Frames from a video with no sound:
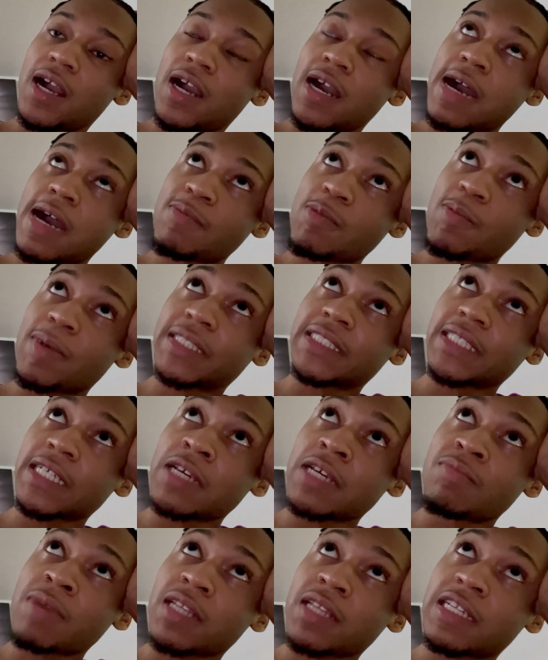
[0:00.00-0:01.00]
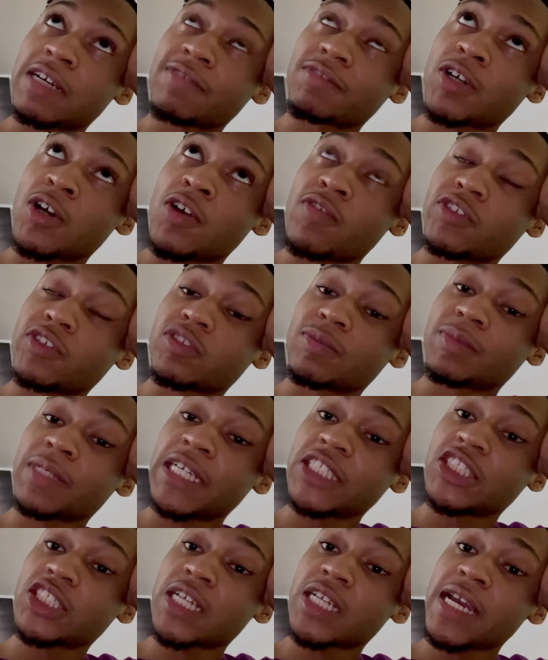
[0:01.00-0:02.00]
I'm about to eat my leftovers from
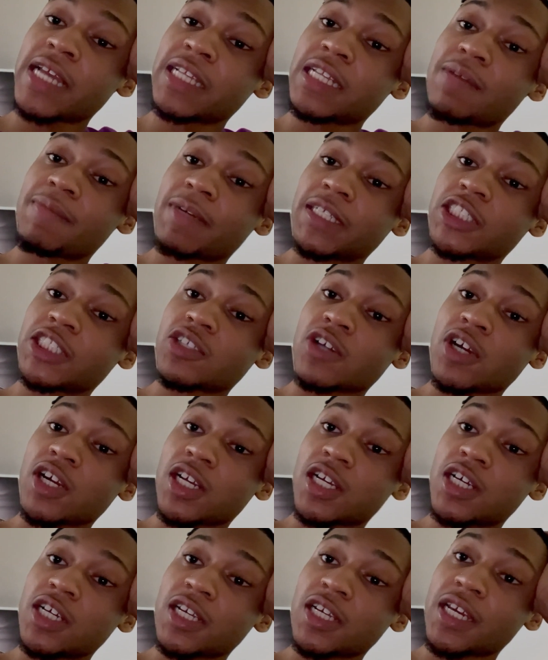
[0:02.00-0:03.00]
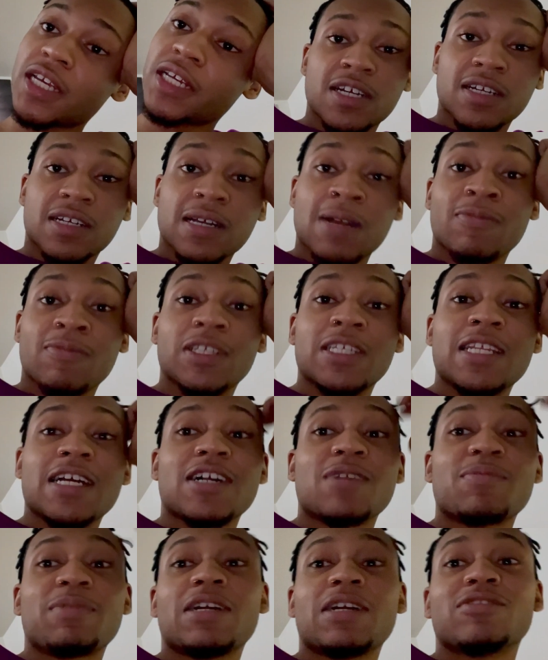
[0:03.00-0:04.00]
yesterday and I'm about to start cooking. I'm really not
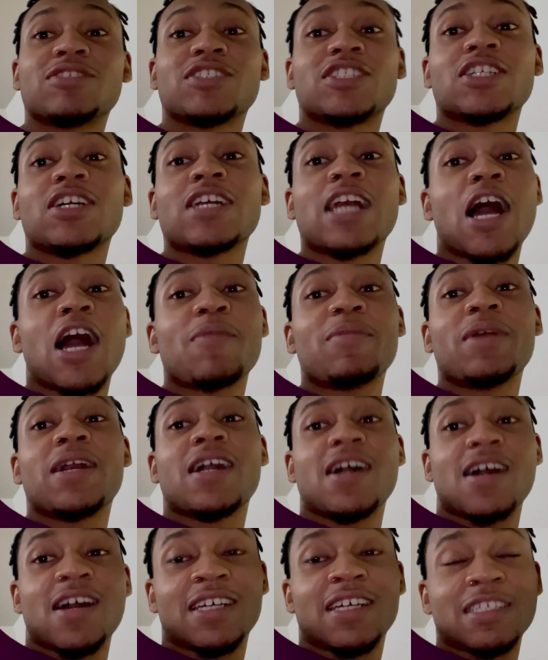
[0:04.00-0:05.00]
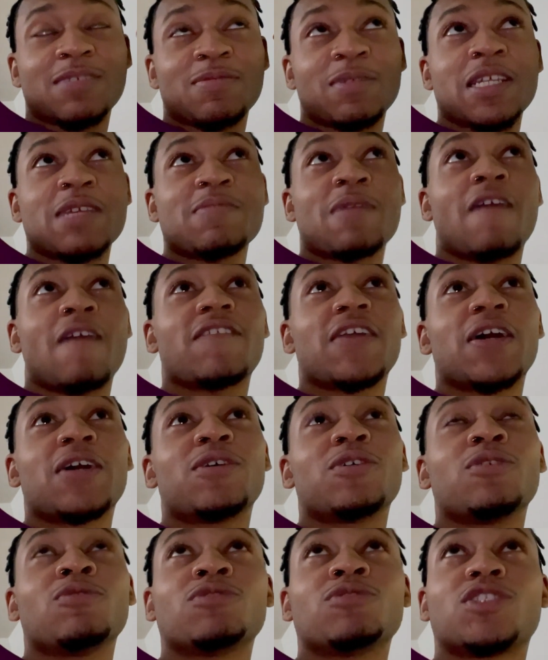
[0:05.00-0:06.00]
going to be able to show y'all because I'm going to need my
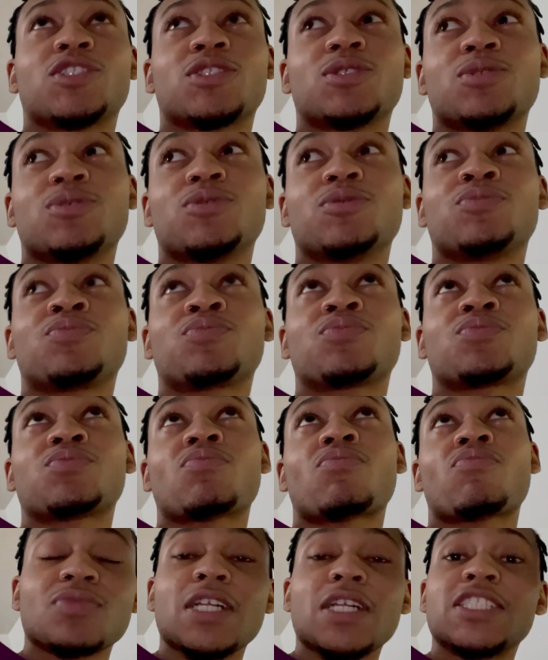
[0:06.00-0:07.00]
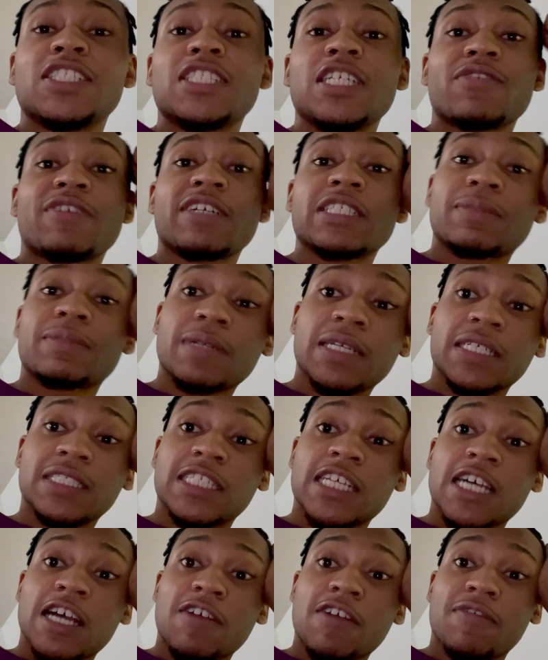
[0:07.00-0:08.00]
phone to see the recipe and
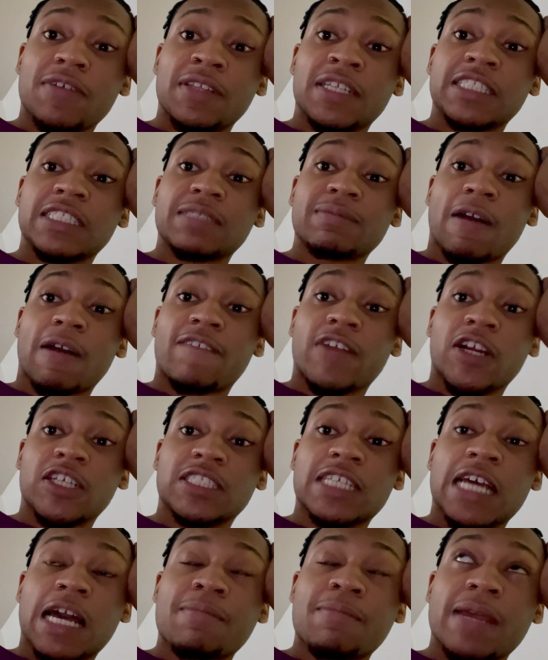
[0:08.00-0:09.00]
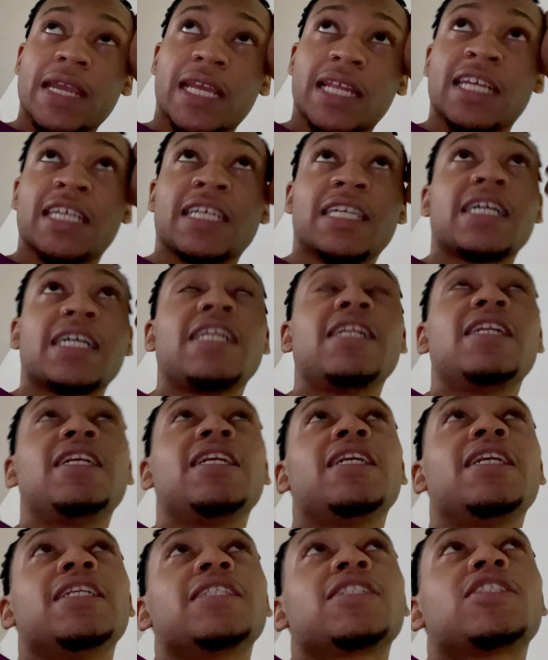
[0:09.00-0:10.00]
stuff. And this is my first time making it.
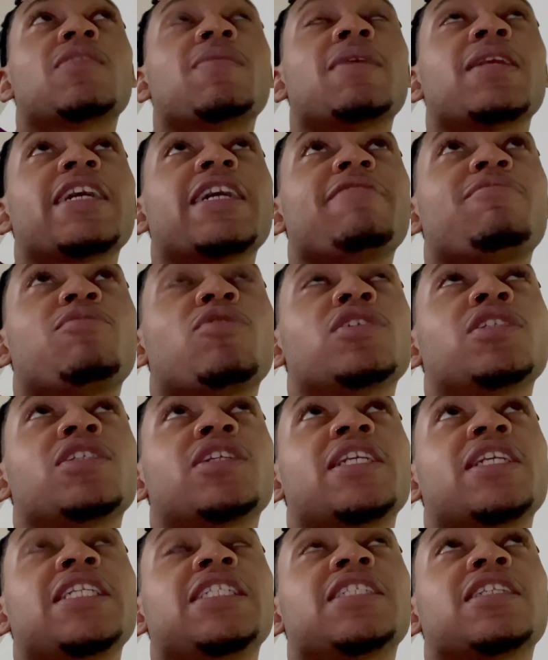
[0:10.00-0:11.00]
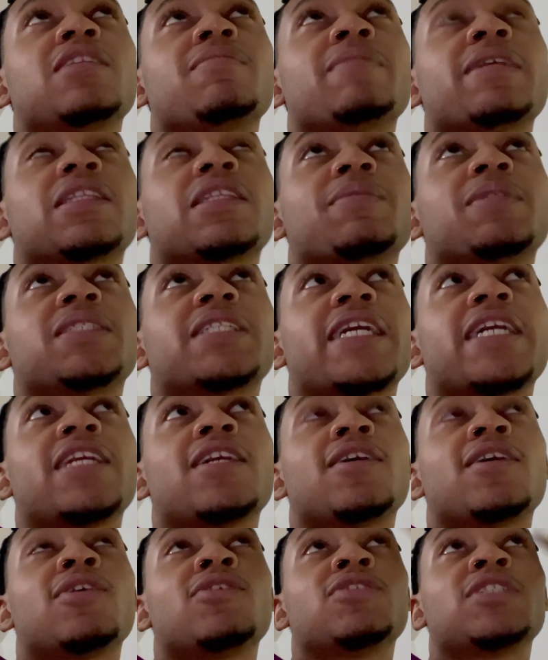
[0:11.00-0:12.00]
So my life partner, he's going to make the
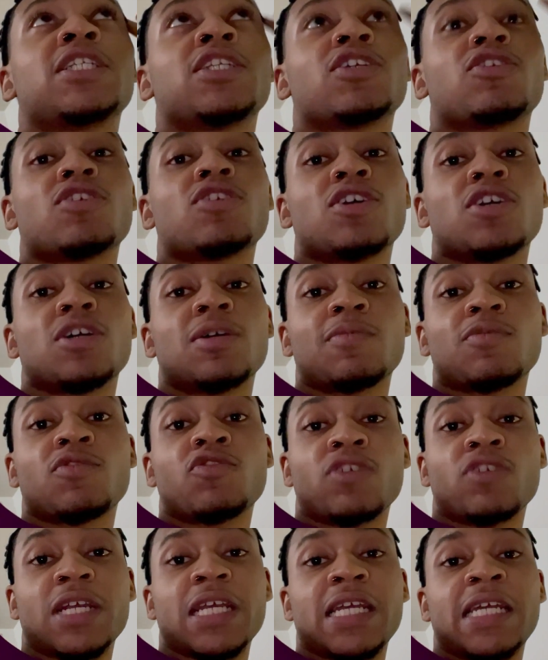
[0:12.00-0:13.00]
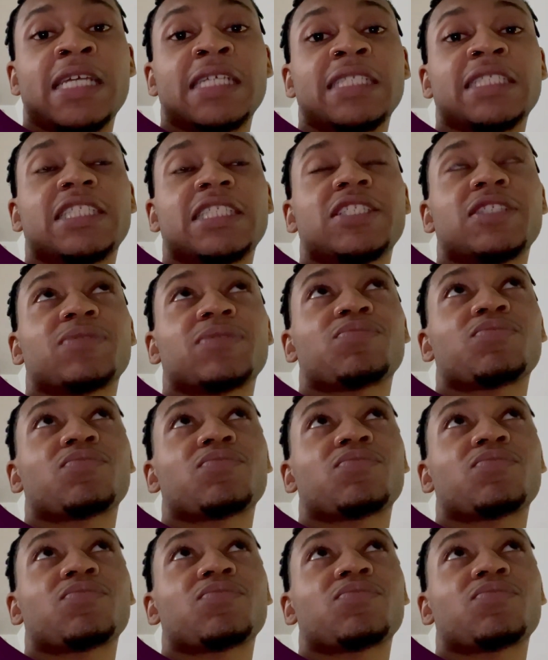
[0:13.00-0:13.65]
potatoes and the um, greens,